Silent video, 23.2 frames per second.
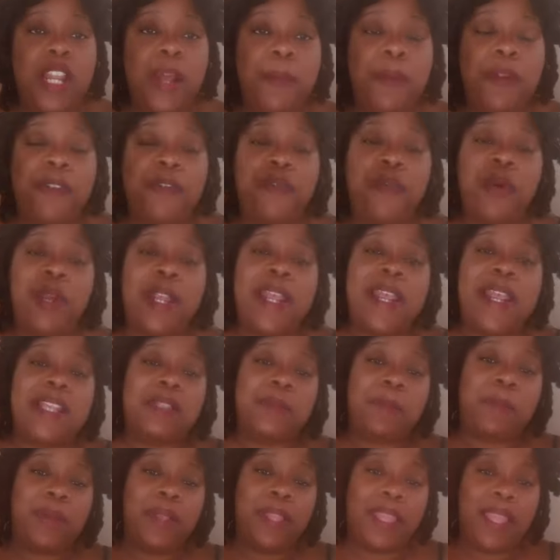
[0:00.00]
Number 4
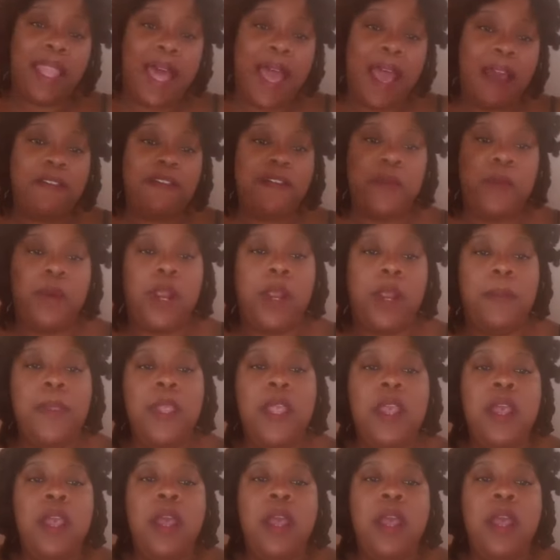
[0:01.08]
is platform.